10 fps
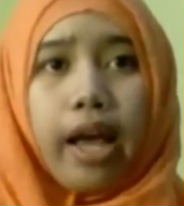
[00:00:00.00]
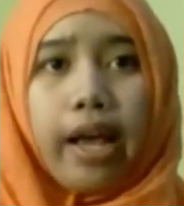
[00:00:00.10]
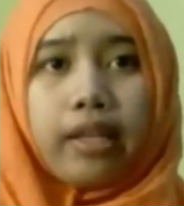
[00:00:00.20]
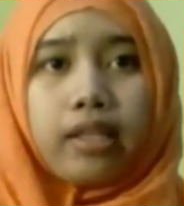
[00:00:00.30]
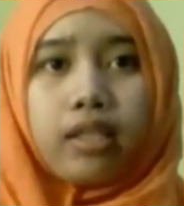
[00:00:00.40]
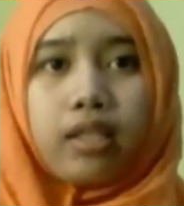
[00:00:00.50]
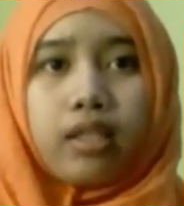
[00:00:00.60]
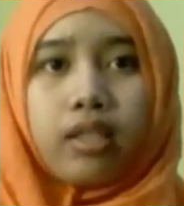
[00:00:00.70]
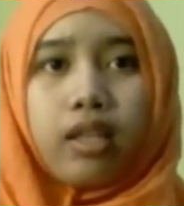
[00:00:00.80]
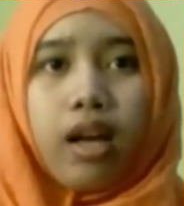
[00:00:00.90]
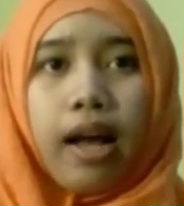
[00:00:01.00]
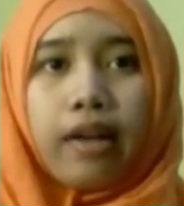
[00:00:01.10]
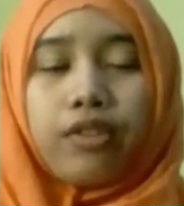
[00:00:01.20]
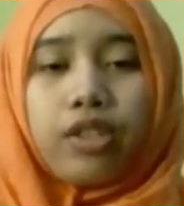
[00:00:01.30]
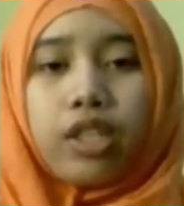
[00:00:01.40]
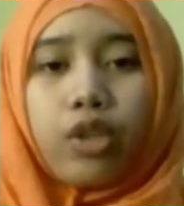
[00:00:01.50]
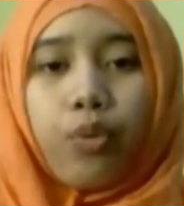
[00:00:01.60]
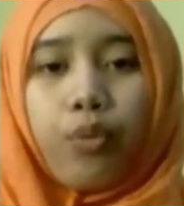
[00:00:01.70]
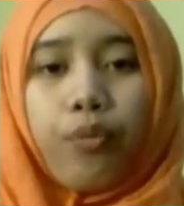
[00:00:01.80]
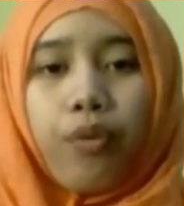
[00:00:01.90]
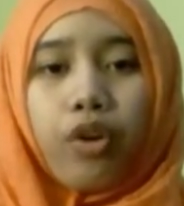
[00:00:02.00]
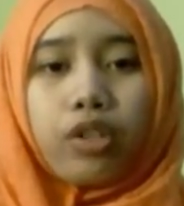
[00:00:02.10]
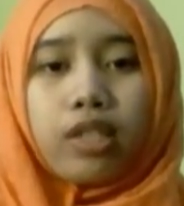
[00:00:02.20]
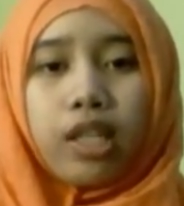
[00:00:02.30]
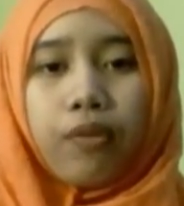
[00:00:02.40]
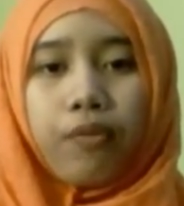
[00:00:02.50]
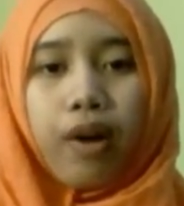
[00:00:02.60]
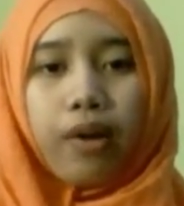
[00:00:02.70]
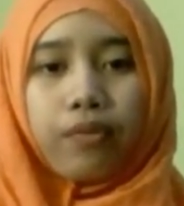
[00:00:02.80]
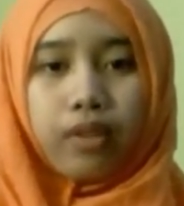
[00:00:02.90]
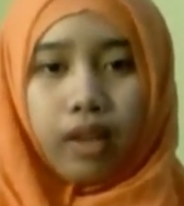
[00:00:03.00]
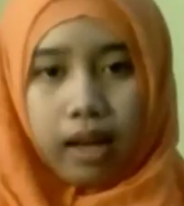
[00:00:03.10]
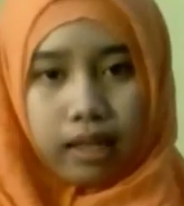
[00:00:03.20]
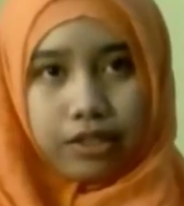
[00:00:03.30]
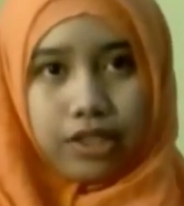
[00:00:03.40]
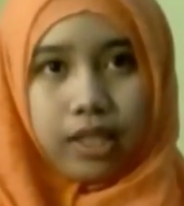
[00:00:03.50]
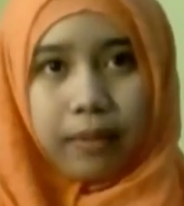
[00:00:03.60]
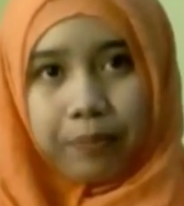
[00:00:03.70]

$845.